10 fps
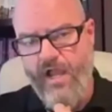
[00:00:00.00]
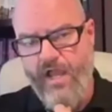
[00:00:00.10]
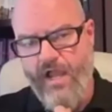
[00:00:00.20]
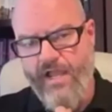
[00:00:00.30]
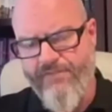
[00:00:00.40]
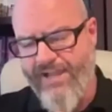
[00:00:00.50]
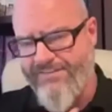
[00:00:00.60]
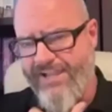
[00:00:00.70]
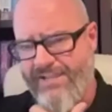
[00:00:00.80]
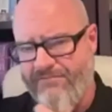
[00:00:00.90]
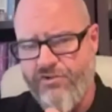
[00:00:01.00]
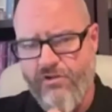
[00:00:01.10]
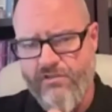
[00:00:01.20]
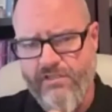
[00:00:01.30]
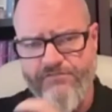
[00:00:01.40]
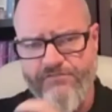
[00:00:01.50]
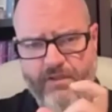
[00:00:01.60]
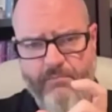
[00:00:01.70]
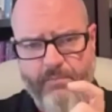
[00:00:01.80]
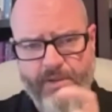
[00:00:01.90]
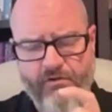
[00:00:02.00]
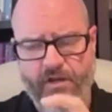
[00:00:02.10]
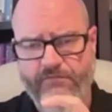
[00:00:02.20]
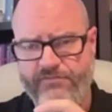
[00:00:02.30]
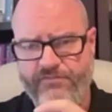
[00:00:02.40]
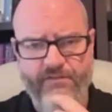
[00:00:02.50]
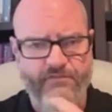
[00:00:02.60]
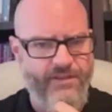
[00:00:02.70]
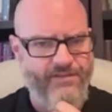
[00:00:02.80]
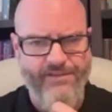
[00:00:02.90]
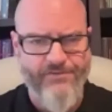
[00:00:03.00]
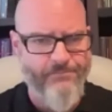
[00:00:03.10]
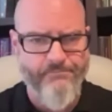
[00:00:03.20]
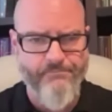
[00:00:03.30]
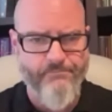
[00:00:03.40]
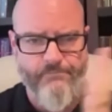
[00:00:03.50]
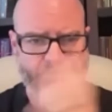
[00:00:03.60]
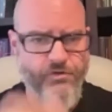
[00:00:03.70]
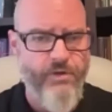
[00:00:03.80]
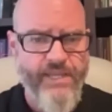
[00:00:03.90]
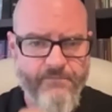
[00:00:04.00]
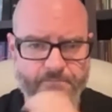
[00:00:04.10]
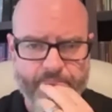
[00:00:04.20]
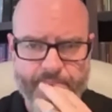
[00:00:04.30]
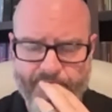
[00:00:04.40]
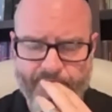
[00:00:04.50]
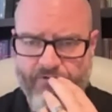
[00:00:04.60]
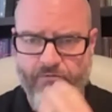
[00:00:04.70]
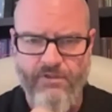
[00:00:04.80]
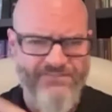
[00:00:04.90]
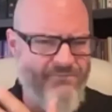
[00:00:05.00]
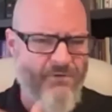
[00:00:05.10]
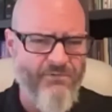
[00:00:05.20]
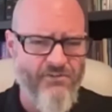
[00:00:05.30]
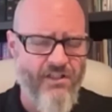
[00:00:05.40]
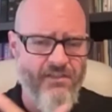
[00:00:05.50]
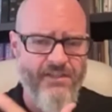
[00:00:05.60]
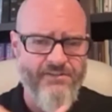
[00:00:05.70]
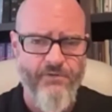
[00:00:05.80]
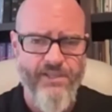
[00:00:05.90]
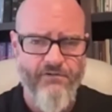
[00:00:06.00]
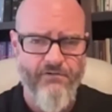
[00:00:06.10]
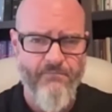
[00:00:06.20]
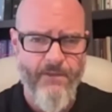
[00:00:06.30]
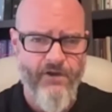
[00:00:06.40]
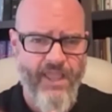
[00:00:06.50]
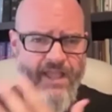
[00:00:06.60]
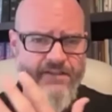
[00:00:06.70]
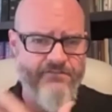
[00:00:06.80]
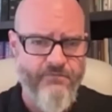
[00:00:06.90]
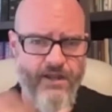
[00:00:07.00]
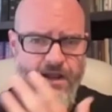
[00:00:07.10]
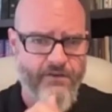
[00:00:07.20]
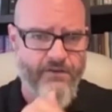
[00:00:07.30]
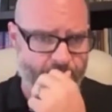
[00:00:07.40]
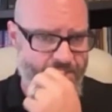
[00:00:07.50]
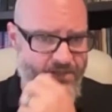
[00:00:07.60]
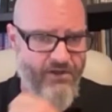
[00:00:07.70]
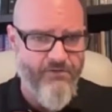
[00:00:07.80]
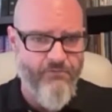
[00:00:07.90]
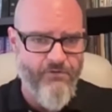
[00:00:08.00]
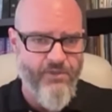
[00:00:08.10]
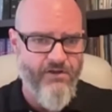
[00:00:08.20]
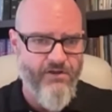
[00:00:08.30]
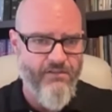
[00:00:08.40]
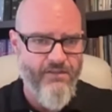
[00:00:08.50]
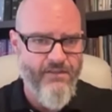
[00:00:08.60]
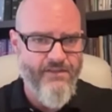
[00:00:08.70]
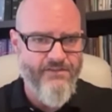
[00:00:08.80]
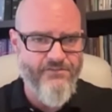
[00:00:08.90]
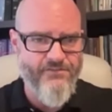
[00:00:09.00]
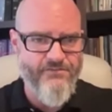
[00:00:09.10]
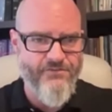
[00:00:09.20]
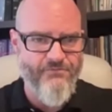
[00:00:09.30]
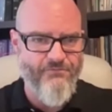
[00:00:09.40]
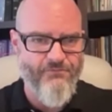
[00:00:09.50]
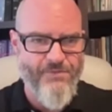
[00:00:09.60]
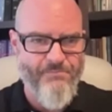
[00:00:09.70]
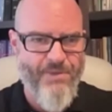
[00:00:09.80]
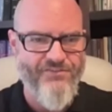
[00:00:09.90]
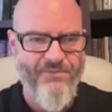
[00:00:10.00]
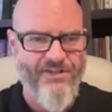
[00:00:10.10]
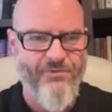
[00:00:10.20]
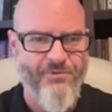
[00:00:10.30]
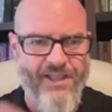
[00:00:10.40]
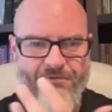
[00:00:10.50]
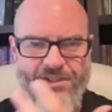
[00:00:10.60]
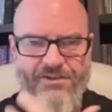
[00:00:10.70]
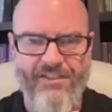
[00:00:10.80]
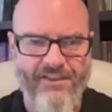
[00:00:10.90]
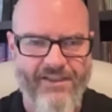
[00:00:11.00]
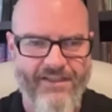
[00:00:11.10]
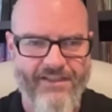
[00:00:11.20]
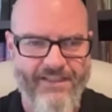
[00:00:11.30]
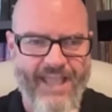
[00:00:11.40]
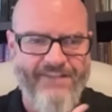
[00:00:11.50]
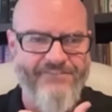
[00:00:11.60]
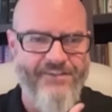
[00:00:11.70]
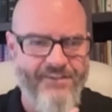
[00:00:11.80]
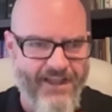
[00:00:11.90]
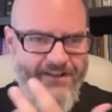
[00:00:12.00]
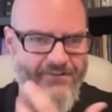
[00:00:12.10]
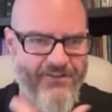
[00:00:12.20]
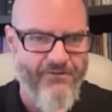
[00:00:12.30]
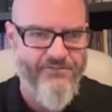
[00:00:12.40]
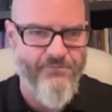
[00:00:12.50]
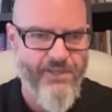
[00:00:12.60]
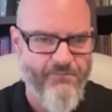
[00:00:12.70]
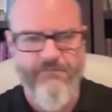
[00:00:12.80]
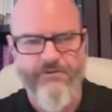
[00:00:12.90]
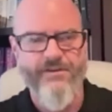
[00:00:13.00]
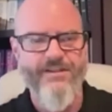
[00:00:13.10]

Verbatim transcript: I, I in fact, I even t- lifted a paragraph you said in, in some tweet or is that what we're still calling it tweet or or x i, I don't know what we call it what do we call when you post something on Twitter now, what do you call it? An exy? I don't know, a tweet, whatever.